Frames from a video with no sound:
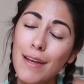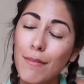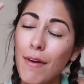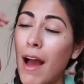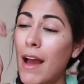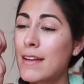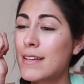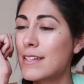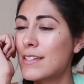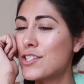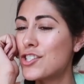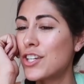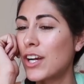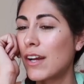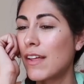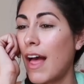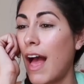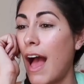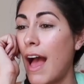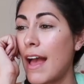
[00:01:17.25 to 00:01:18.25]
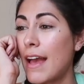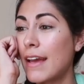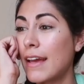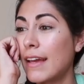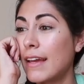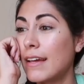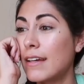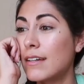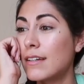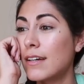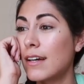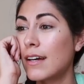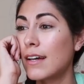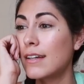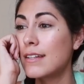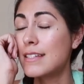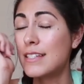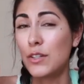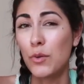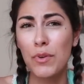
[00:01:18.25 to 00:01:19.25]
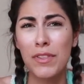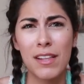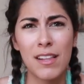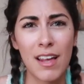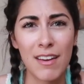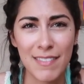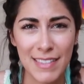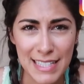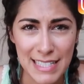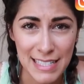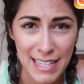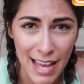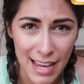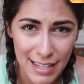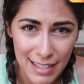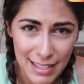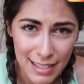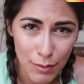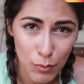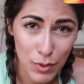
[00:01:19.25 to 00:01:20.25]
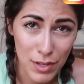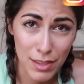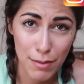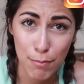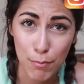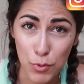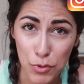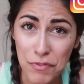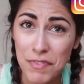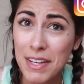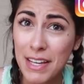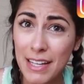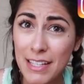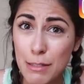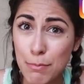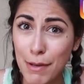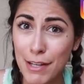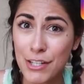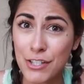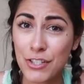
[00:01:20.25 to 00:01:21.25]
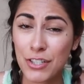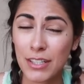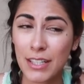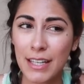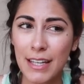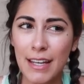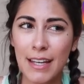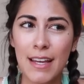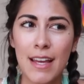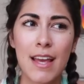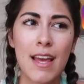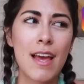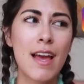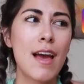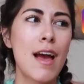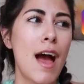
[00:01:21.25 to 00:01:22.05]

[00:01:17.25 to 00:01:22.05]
I, I did share that I deal with a lot of anxiety with moving especially.